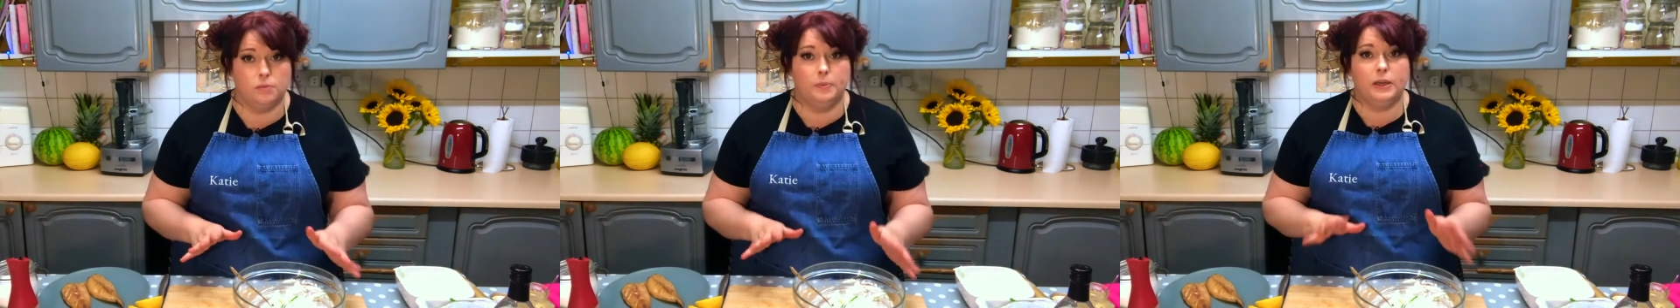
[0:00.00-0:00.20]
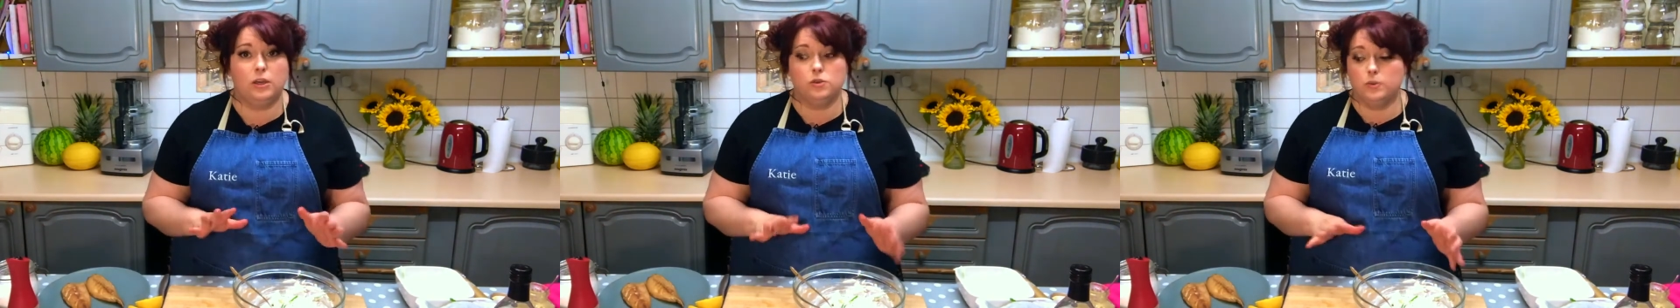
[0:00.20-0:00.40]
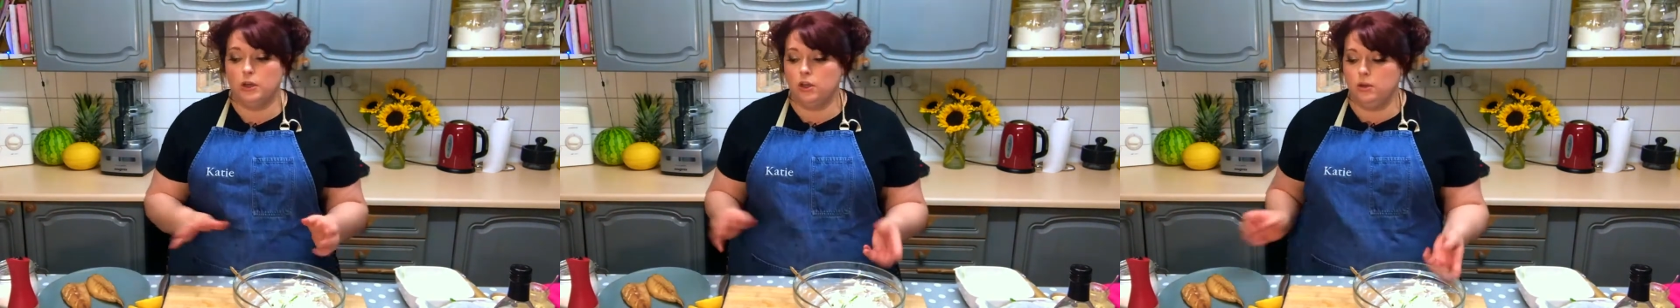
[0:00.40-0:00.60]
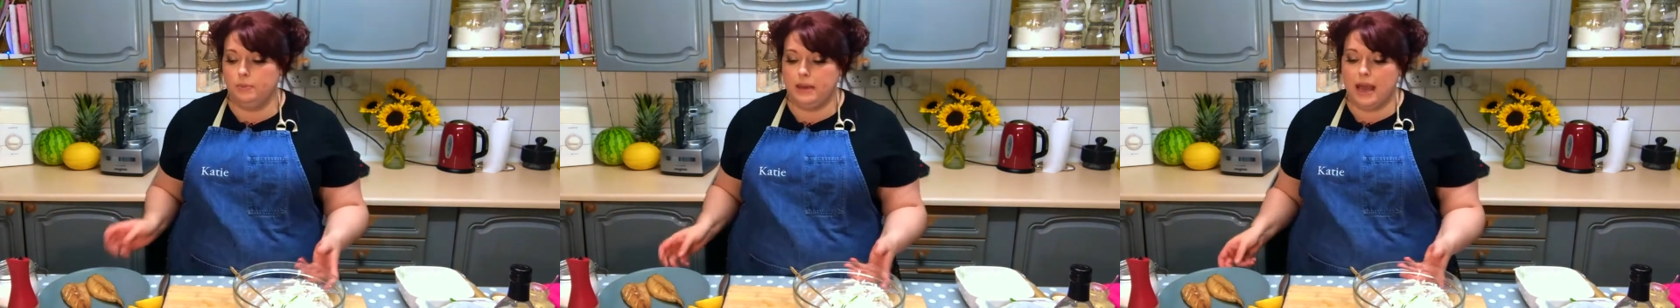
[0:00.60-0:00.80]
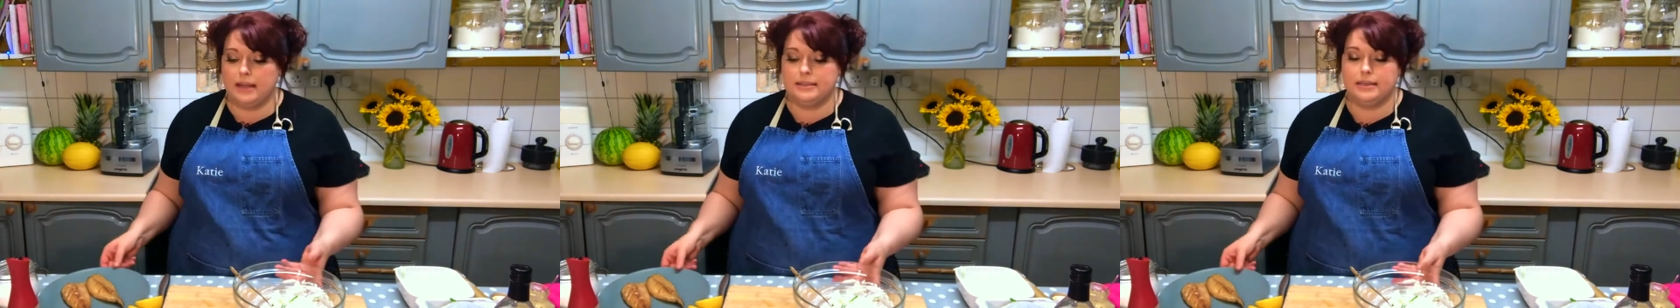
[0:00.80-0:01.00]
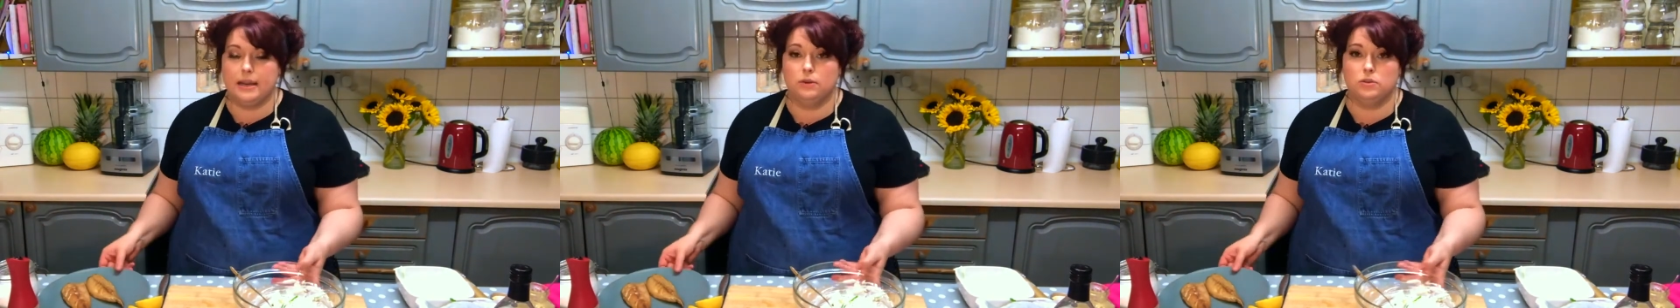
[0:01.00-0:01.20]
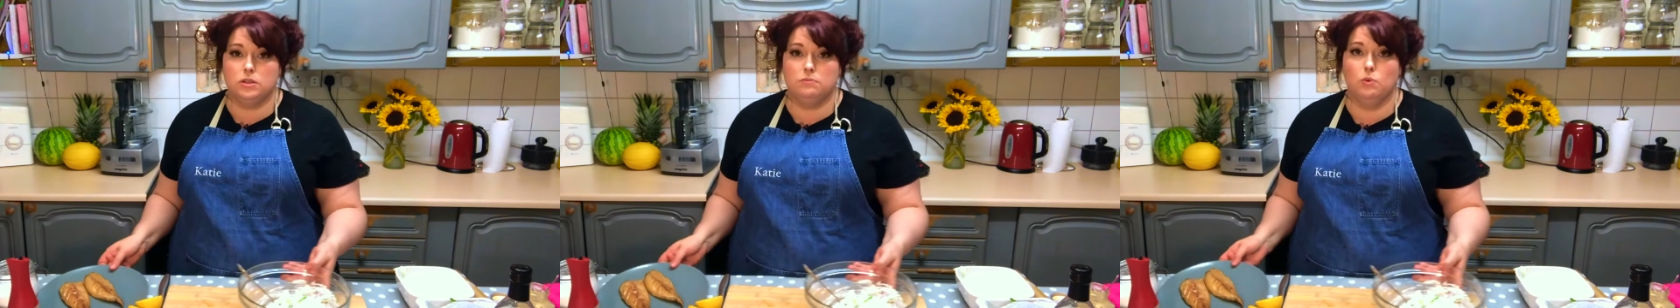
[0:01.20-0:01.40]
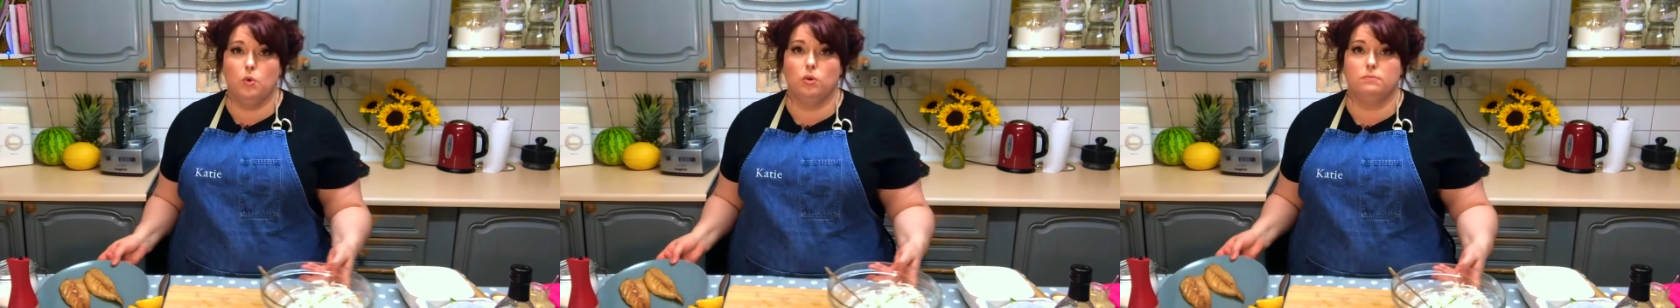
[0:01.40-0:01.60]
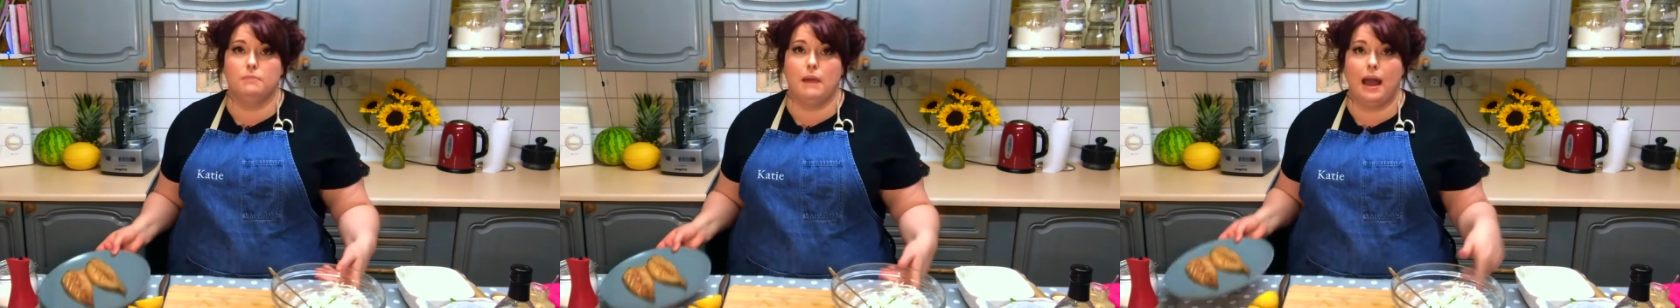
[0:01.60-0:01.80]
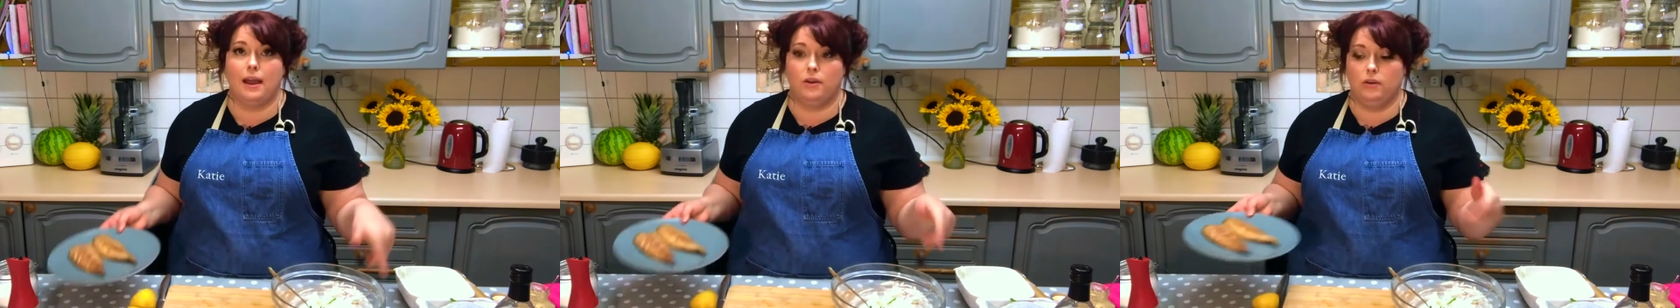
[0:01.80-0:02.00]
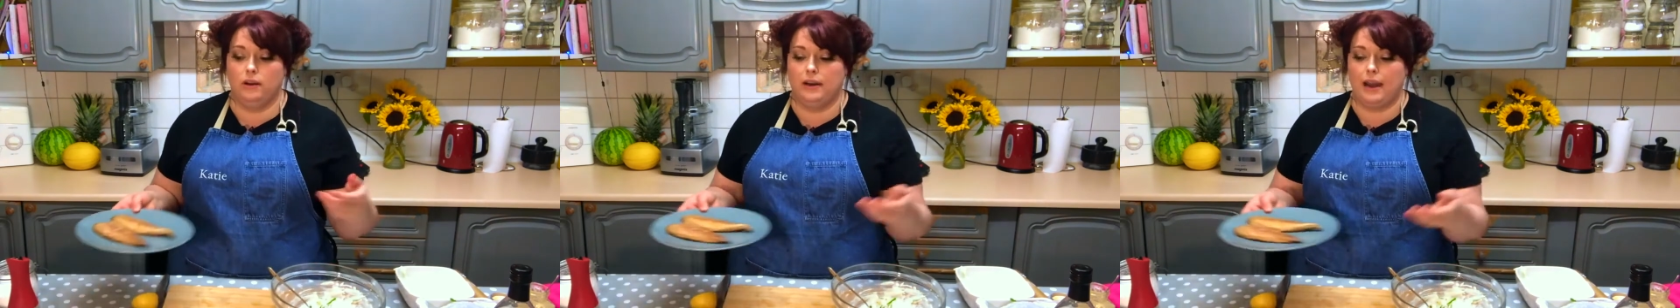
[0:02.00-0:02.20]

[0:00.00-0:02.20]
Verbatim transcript: because we're going to be adding our smoked mackerel